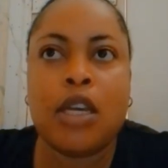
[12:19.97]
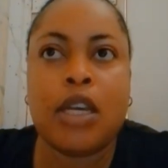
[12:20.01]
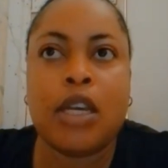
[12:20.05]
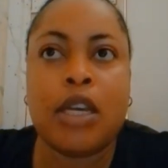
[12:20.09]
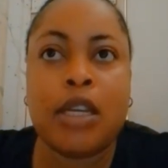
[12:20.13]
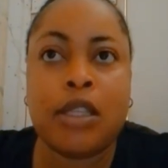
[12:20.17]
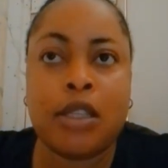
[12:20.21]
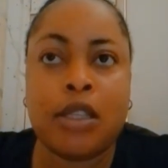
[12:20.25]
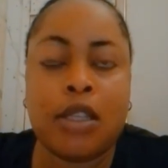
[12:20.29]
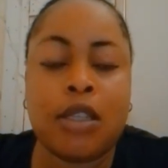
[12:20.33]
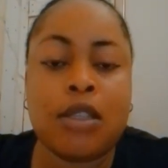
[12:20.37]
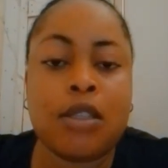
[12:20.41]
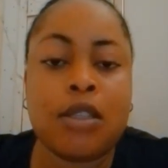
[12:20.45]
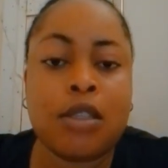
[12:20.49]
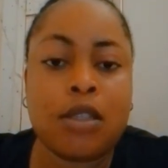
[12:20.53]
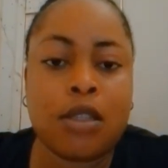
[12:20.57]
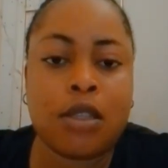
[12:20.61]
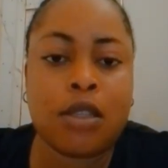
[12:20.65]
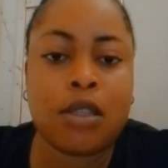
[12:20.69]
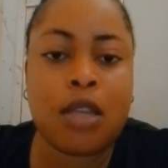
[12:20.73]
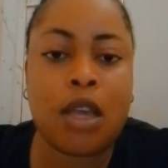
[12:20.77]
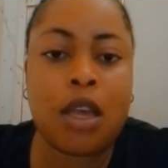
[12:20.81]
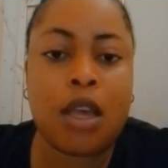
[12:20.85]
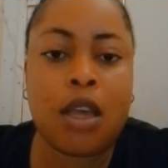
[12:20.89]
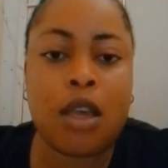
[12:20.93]
In
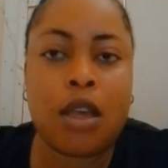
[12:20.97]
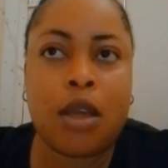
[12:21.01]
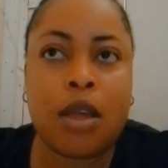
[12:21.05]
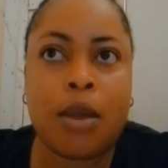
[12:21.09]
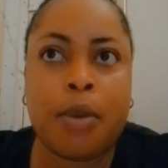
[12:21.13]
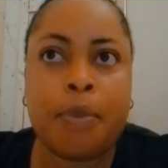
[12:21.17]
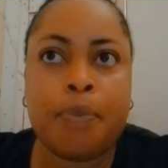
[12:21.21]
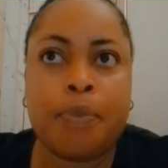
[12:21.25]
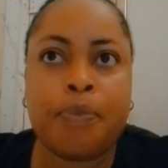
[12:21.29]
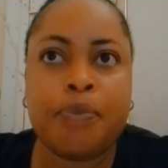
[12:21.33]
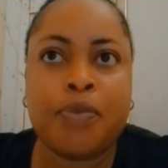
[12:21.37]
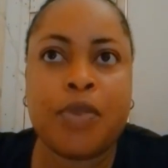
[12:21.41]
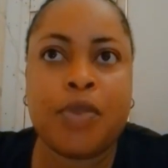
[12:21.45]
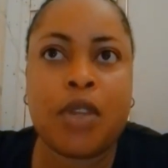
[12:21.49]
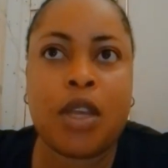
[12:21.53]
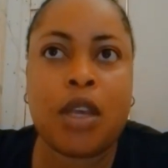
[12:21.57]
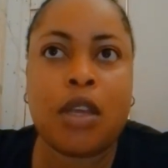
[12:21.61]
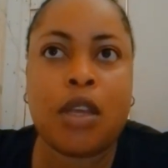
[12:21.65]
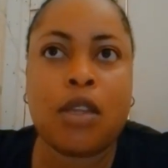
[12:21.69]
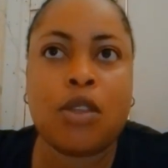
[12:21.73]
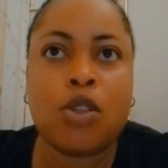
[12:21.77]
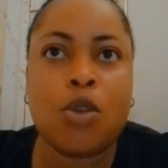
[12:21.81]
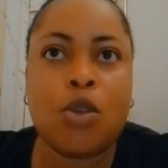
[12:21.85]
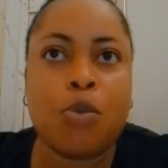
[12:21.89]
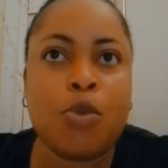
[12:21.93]
this
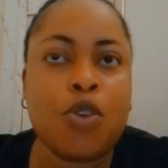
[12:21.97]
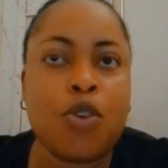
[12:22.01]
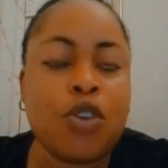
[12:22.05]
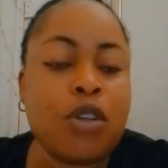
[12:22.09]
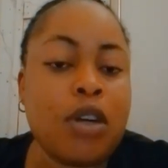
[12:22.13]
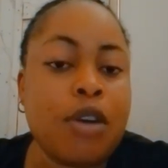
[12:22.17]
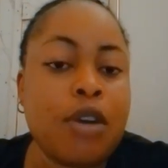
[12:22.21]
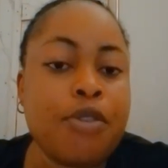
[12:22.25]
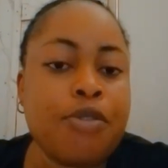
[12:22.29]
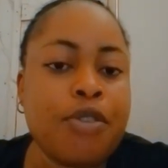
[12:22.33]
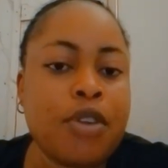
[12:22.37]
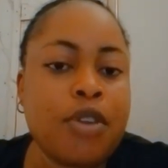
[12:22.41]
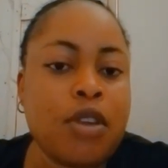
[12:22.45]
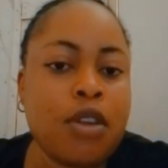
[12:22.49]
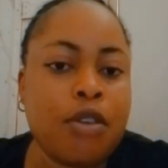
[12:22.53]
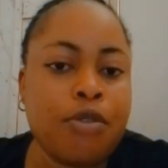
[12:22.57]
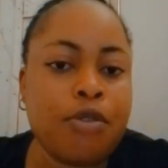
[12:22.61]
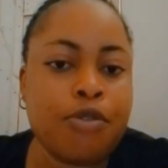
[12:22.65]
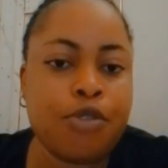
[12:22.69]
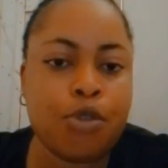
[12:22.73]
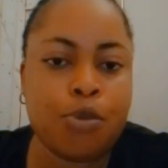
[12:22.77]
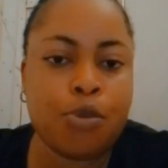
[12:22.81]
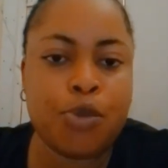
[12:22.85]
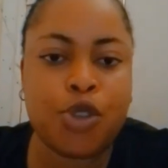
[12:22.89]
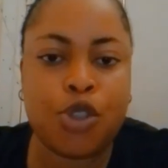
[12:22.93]
demographic
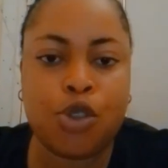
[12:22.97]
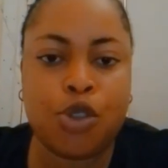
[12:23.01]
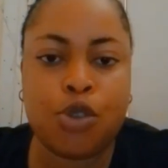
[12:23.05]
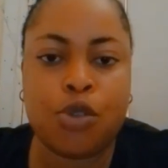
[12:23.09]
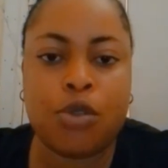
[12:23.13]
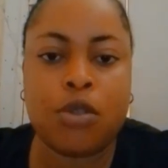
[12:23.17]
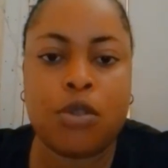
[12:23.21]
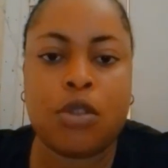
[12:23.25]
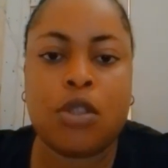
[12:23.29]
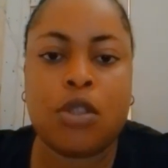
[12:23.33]
information,